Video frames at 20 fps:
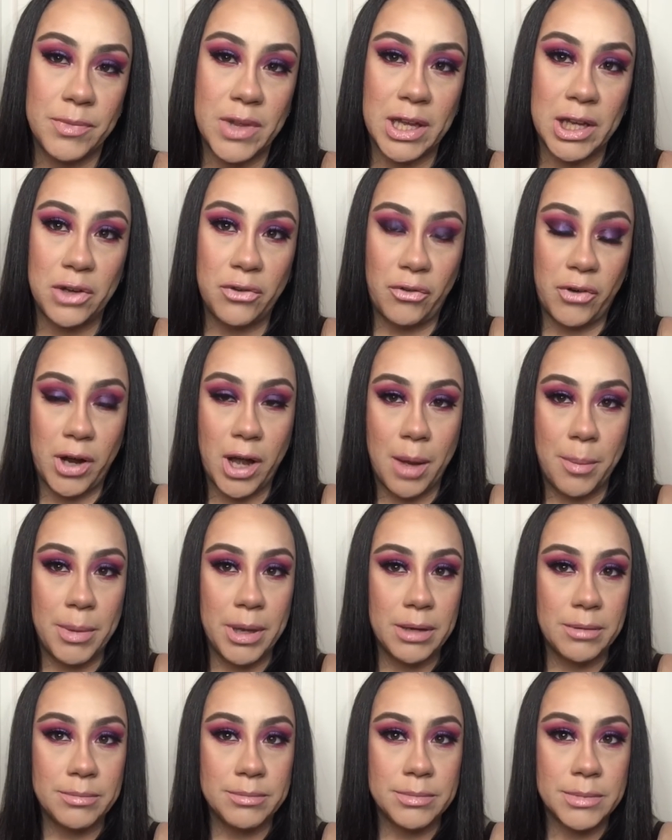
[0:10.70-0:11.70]
Thank you for
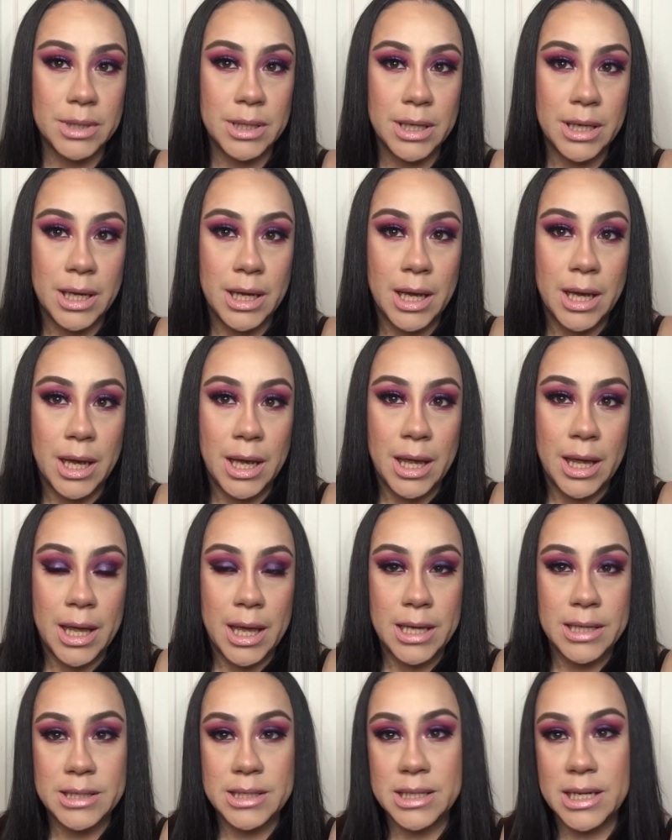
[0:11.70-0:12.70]
coming.
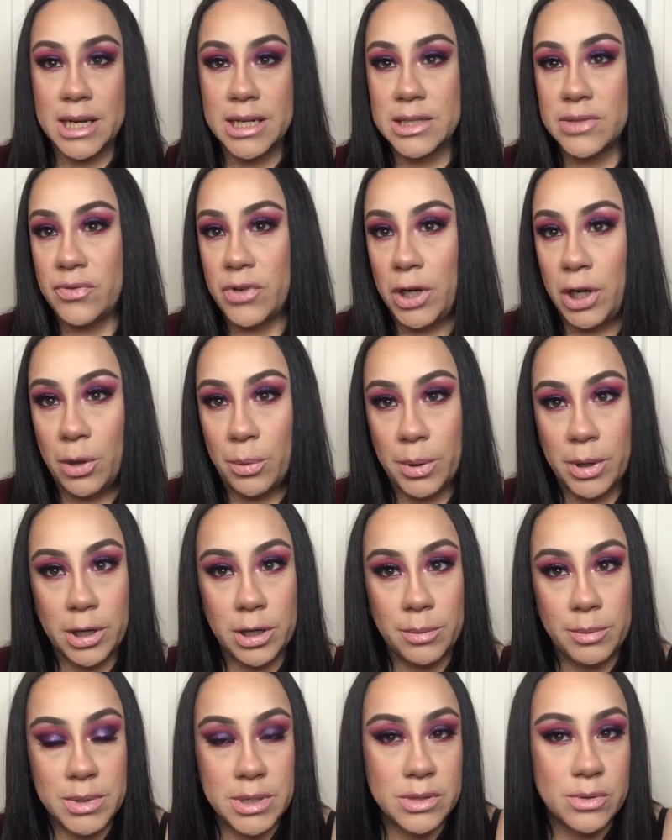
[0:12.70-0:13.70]
In today's video, we're going
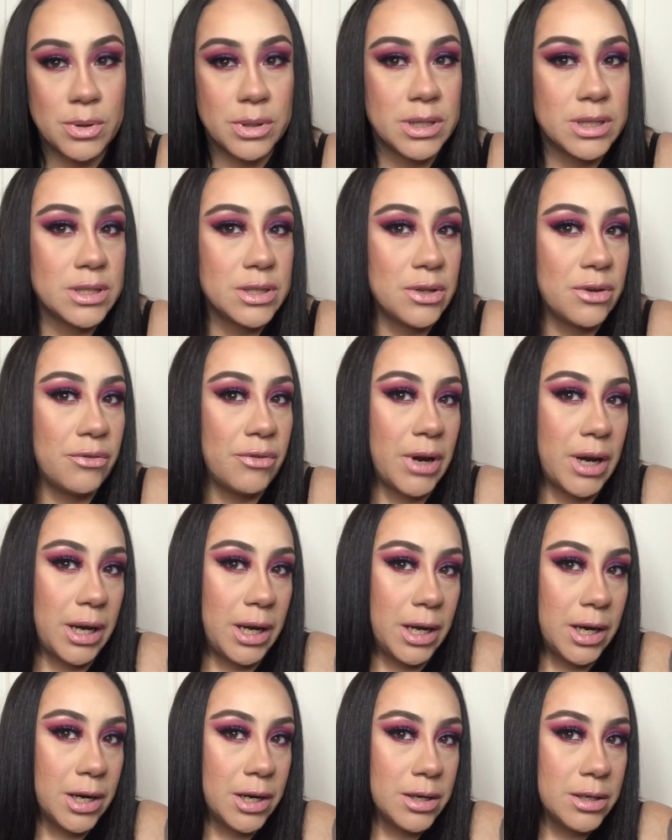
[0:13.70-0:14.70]
to be doing this look right
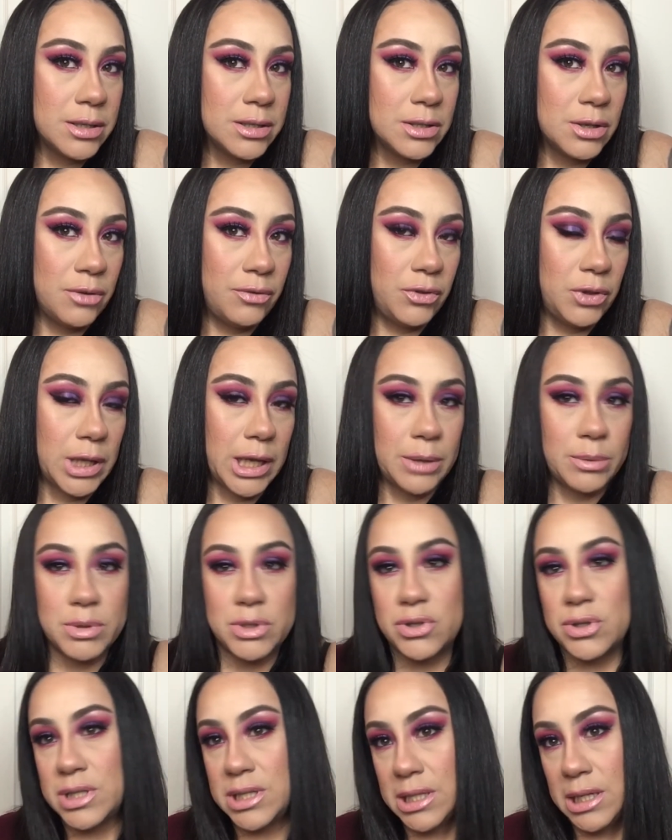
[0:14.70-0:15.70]
here. So if you like what
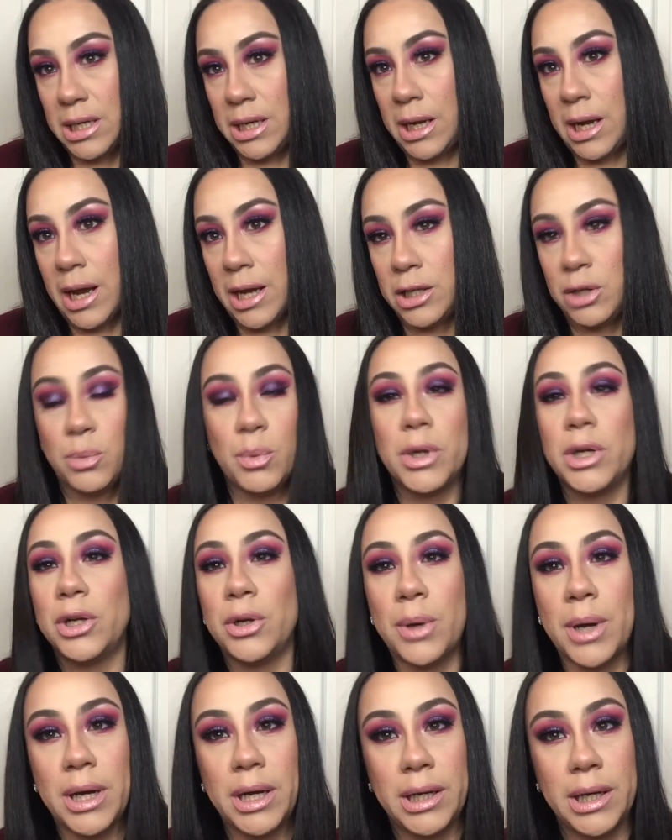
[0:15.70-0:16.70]
you see and you want to
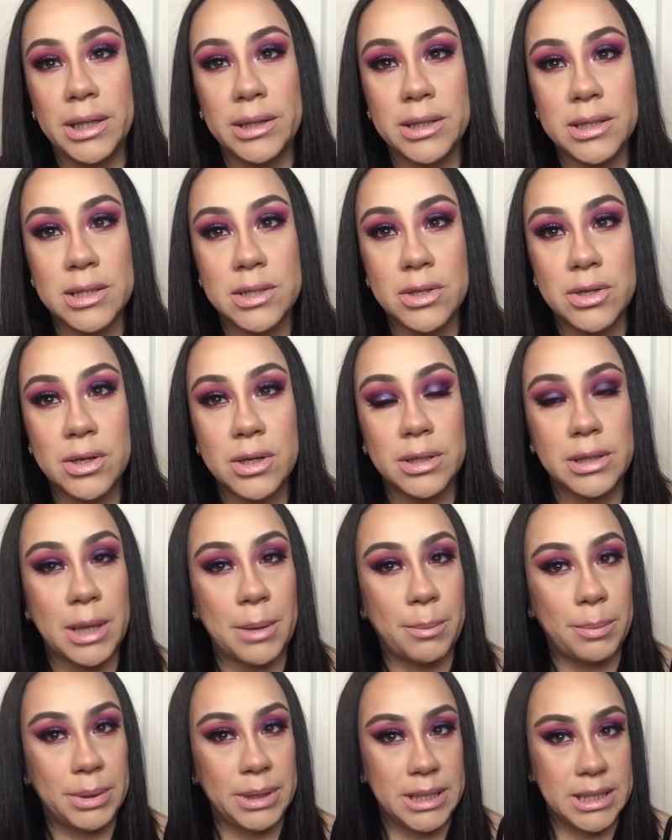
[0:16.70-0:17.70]
know how to get this look,
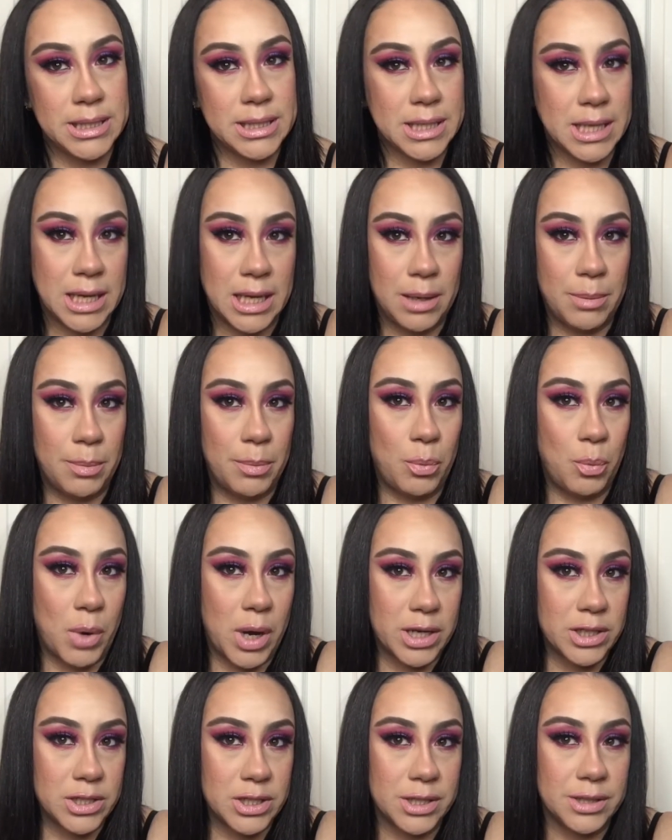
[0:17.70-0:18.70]
then please keep
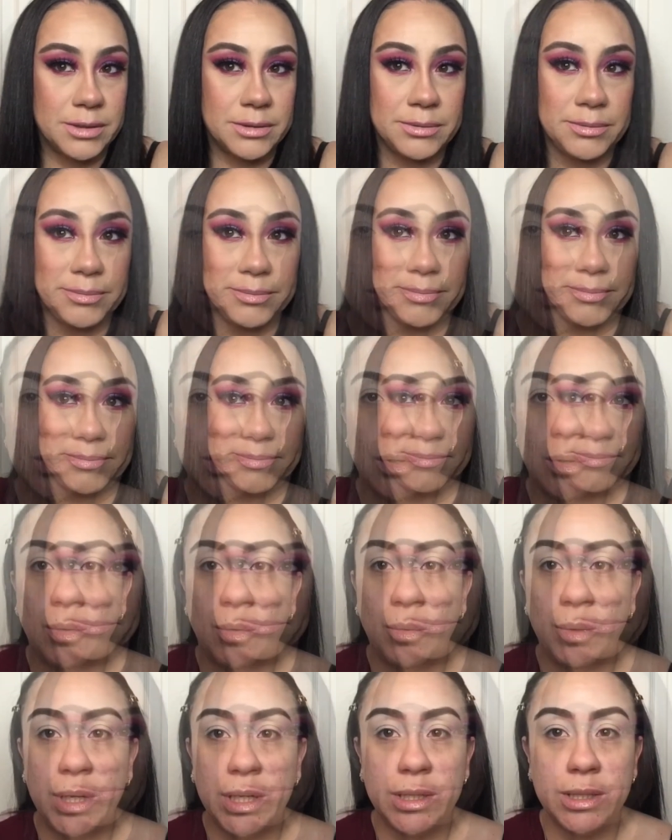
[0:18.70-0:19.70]
watching. So
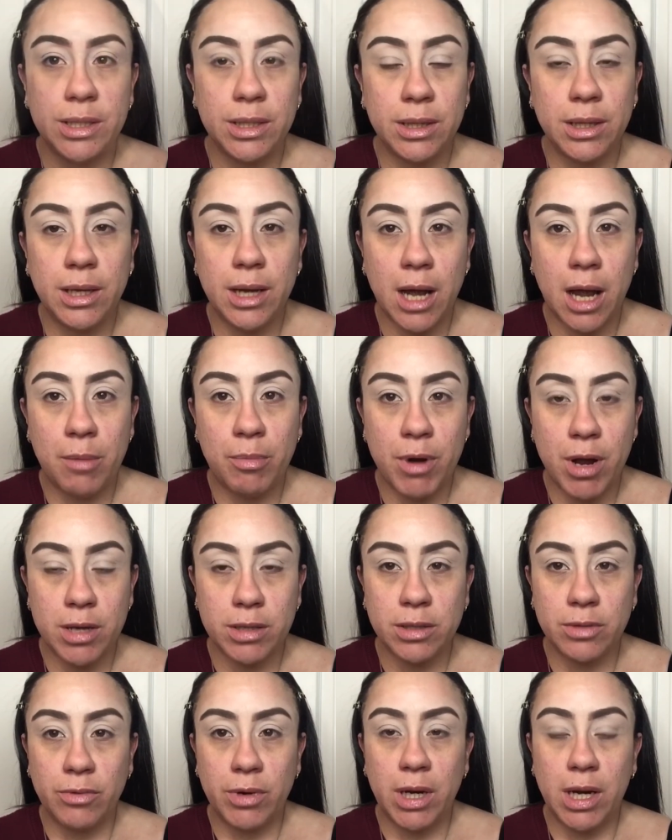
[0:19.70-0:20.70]
we did the
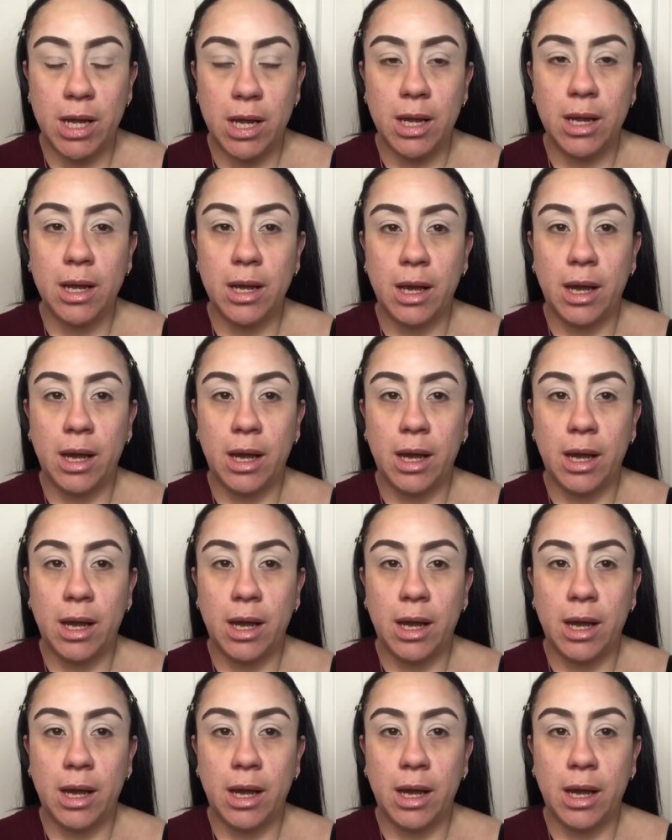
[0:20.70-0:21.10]
eyebrows already.